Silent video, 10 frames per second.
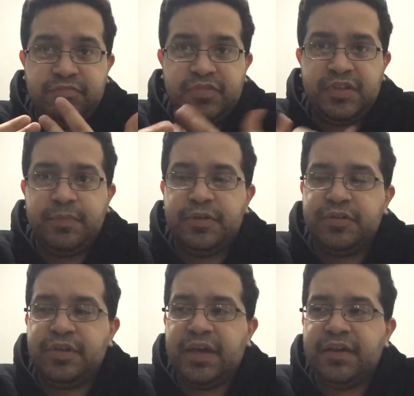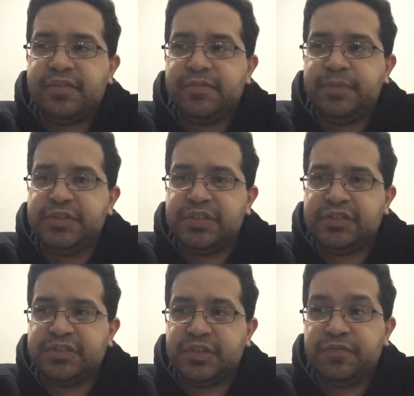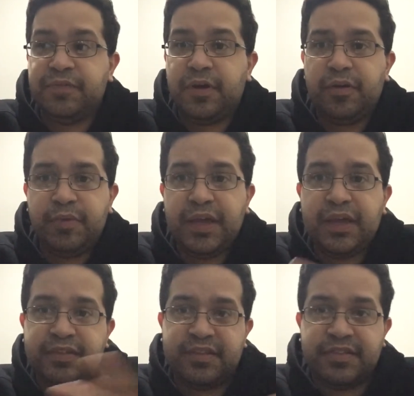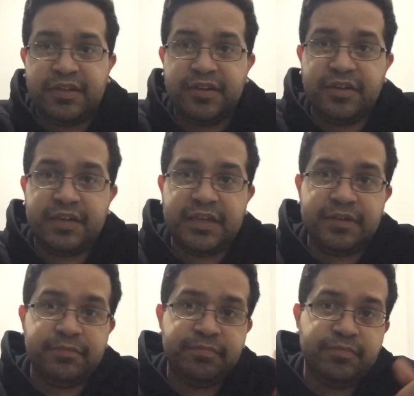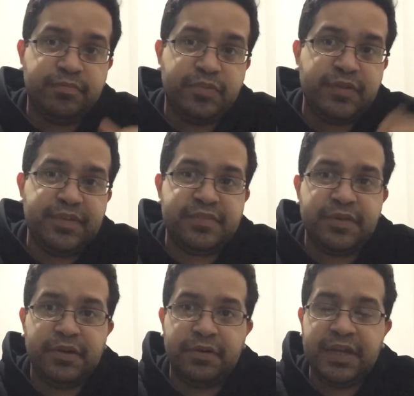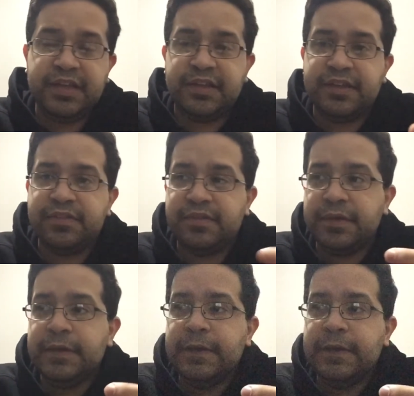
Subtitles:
similar to us, but just so far away, as I said in a previous video on aliens,